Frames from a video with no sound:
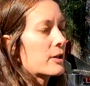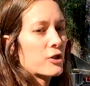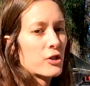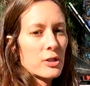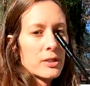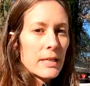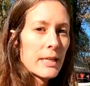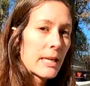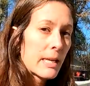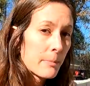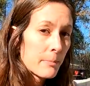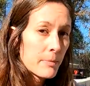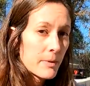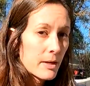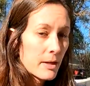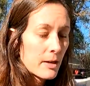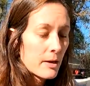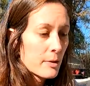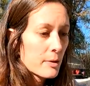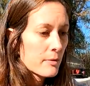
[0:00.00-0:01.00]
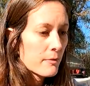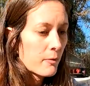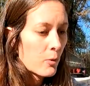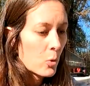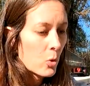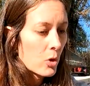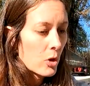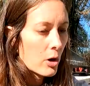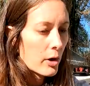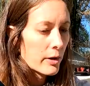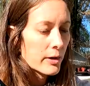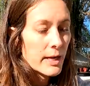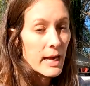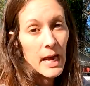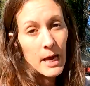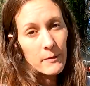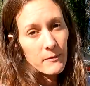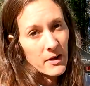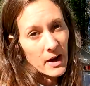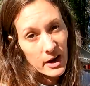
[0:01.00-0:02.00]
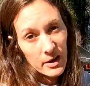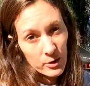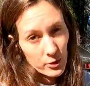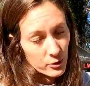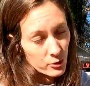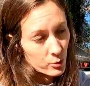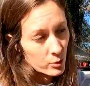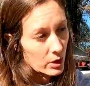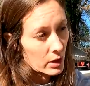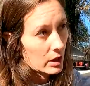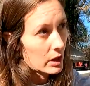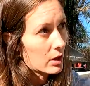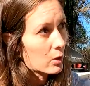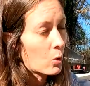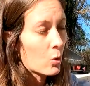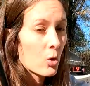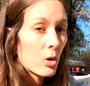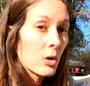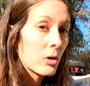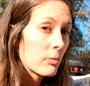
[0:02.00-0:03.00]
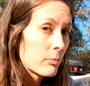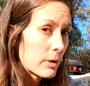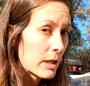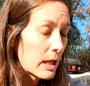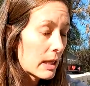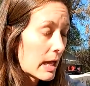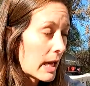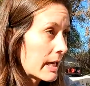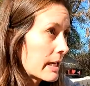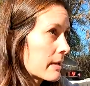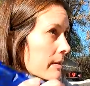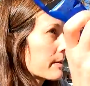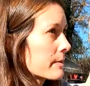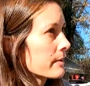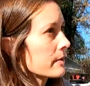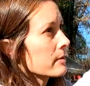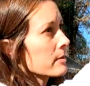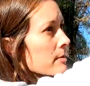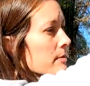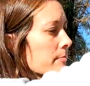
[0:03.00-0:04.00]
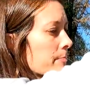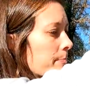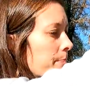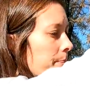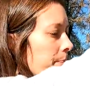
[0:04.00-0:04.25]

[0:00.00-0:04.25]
I just keep this for campfires really, or when I light incense.